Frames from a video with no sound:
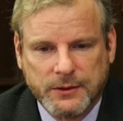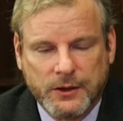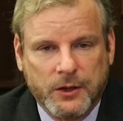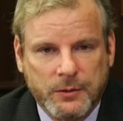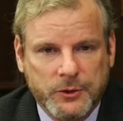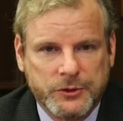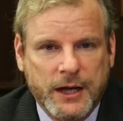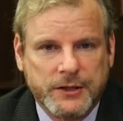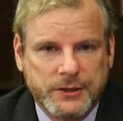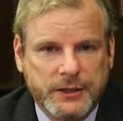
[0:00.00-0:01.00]
horrible
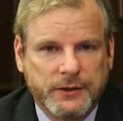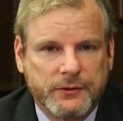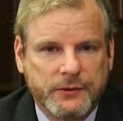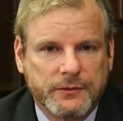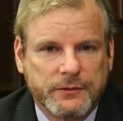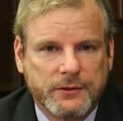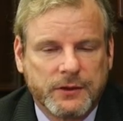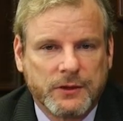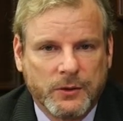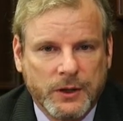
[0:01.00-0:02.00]
tragedies
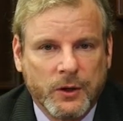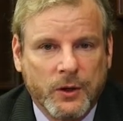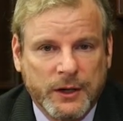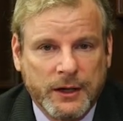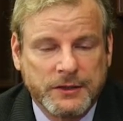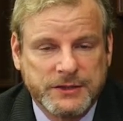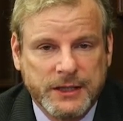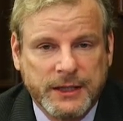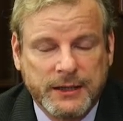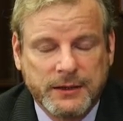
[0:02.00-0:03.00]
going on in our
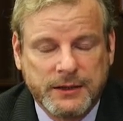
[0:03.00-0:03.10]
city.